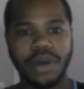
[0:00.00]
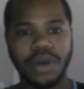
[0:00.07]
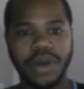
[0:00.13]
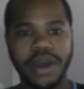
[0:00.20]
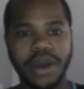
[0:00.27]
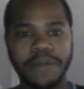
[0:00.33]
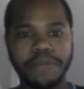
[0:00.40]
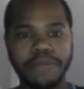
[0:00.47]
All
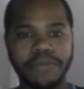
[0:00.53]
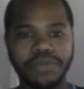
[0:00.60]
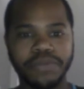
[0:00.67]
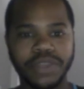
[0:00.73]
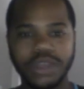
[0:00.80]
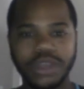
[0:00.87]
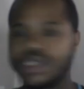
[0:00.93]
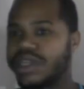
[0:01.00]
right.
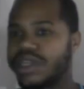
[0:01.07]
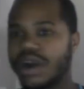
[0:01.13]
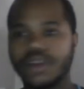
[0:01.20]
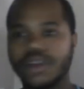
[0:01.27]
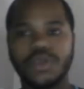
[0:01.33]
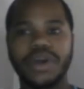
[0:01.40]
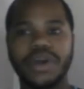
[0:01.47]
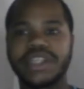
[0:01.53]
You see
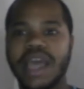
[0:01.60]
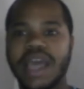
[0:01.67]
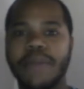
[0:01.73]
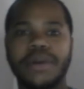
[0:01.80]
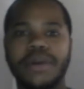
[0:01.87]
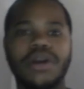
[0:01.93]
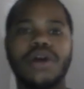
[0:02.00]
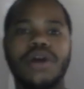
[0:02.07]
earthquakes
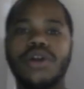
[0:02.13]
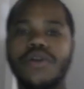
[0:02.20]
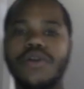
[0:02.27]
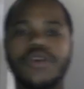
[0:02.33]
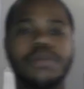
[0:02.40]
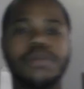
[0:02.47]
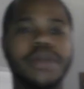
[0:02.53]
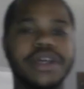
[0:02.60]
happening all
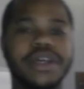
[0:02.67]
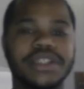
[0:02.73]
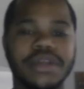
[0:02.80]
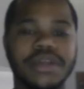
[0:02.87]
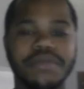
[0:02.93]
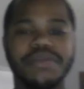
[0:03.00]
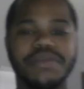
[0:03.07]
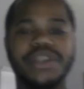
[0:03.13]
over the
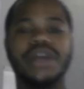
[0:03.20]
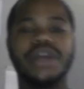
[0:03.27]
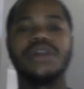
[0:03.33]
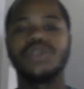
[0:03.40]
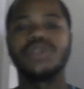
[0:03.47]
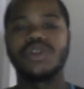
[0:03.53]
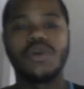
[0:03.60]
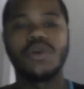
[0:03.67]
place.
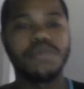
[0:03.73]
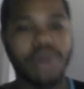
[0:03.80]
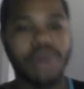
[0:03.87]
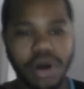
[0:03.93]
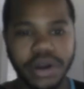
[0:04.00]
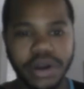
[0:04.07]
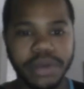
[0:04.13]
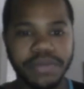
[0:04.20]
Yellowstone
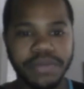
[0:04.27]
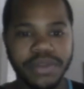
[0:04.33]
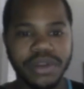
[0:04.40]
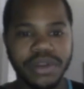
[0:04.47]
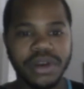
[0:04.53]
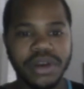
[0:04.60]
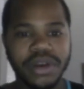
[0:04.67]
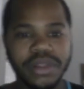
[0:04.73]
Park,
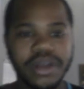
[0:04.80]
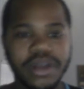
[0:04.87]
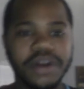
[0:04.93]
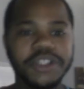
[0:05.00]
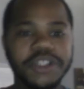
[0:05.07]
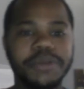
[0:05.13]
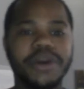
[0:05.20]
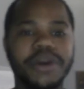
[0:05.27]

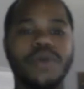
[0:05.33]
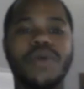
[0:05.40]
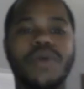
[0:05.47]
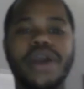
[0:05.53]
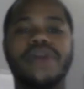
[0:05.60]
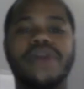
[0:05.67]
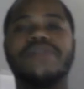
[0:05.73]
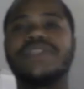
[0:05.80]
there has been a
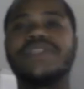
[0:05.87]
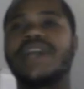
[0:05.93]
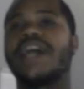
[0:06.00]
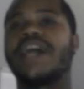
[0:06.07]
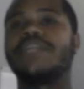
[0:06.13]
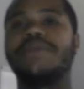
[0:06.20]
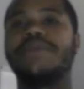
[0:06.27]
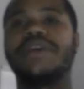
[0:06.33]
record of
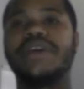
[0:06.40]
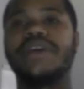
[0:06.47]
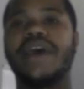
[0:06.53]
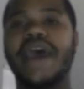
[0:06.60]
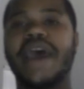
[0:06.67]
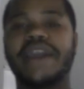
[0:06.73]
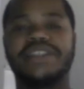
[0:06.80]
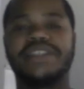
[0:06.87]
seismic
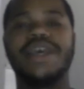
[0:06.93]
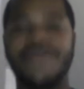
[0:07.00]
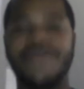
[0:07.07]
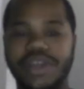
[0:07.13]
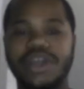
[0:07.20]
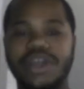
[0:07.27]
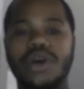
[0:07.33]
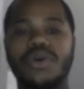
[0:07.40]

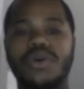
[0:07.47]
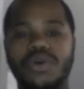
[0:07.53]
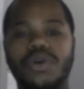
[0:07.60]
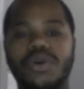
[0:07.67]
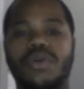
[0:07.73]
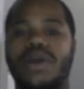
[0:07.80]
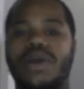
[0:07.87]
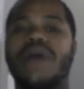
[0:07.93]
activity going
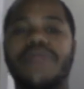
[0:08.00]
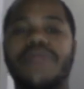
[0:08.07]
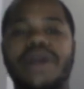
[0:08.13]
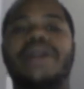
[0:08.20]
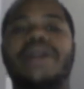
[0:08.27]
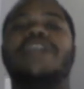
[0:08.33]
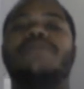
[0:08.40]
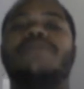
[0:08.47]
on around
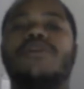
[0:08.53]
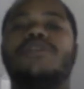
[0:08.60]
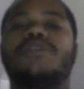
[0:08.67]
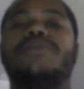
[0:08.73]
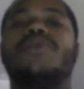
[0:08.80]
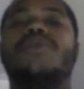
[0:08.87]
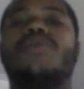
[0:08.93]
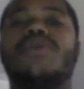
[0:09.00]
there, and that's supposed
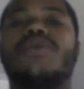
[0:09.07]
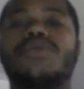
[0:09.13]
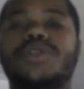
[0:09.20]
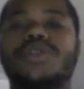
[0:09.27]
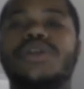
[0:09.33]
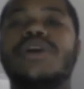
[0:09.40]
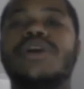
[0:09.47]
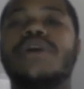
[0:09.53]
to be the
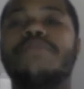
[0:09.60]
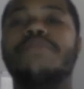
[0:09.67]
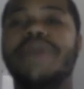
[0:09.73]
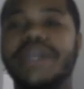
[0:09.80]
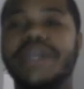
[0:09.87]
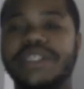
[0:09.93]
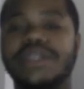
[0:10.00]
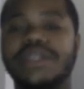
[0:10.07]
world's
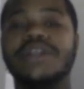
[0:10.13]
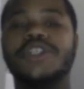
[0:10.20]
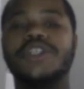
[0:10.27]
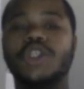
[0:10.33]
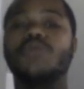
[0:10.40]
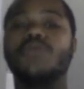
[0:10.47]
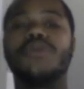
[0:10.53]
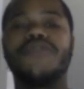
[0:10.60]
biggest
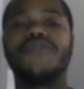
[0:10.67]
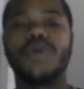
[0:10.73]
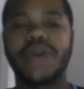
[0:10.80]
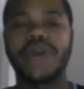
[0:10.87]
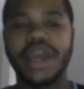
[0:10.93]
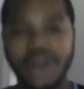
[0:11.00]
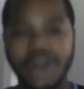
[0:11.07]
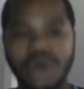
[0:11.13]
super
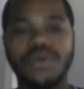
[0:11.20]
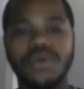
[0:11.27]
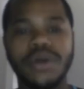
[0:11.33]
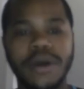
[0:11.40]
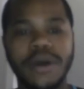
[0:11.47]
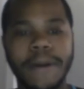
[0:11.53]
volcano.